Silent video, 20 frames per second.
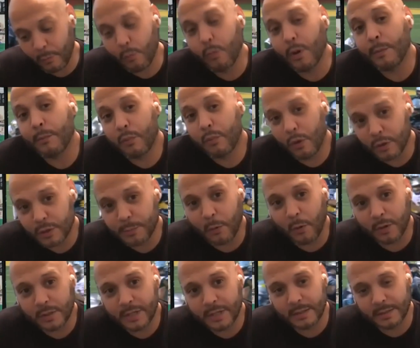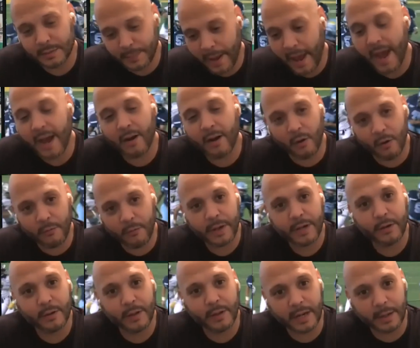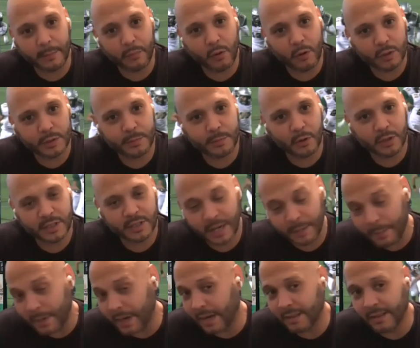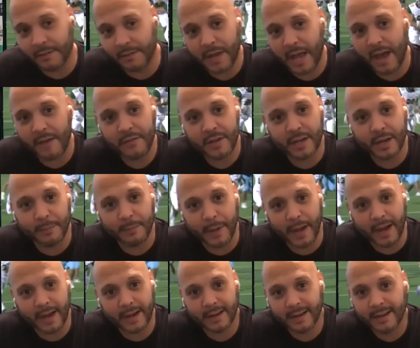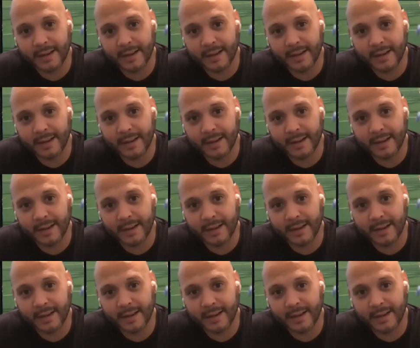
when pro sports comes back, or if we do like a pro sports segment, I'd love to have you come back.